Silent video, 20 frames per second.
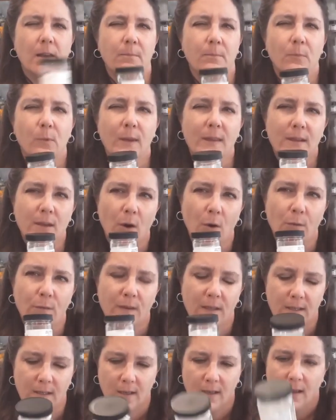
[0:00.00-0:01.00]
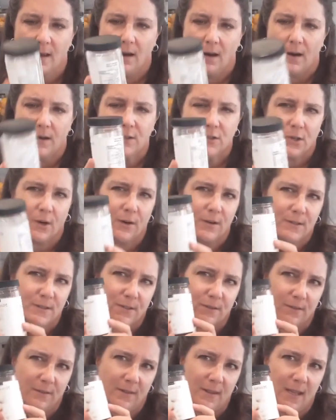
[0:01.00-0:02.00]
With COVID, our jars,
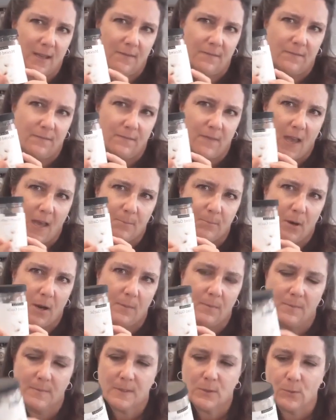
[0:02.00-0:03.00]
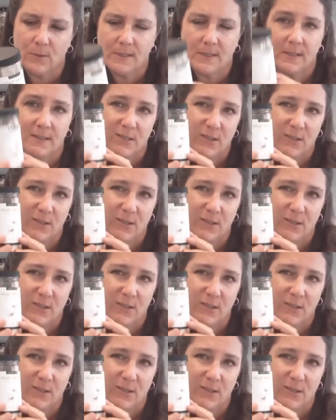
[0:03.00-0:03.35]
they've had problems sourcing,